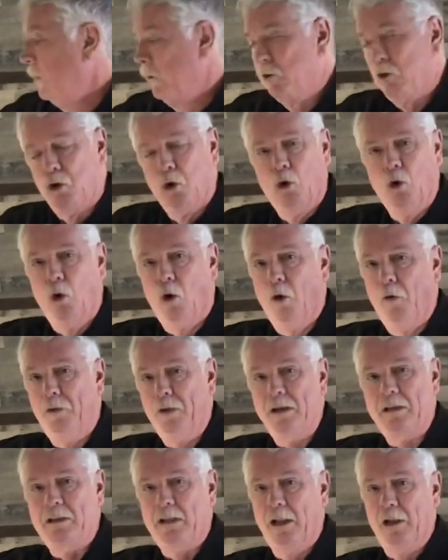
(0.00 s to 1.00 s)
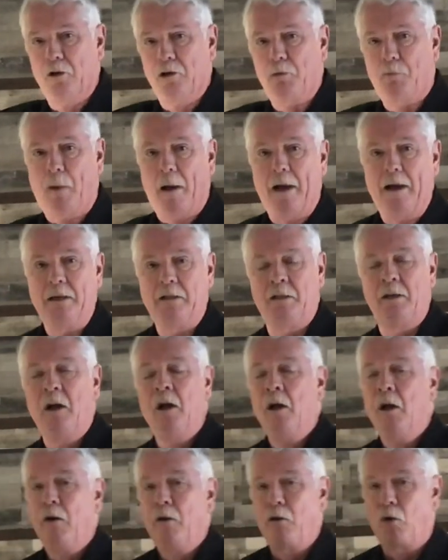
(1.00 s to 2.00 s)
cool this little space
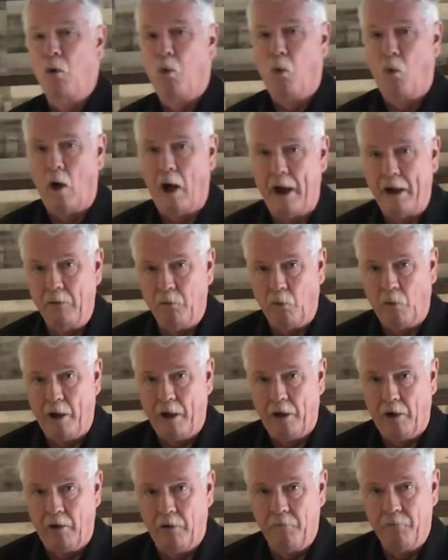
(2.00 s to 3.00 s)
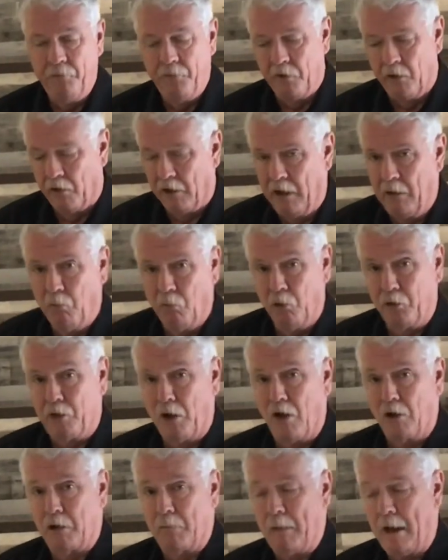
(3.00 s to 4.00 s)
quite well. All right, we'll
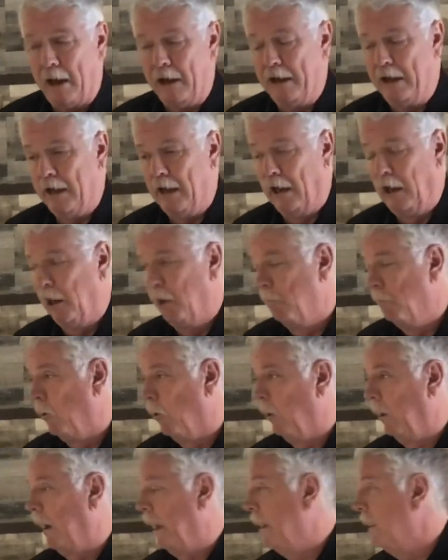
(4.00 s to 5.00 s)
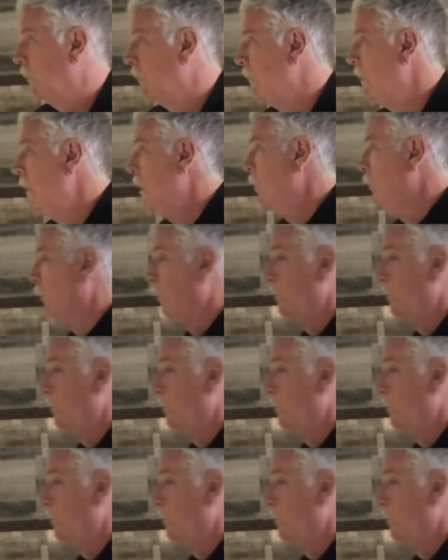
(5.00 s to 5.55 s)
talk about it a little more later when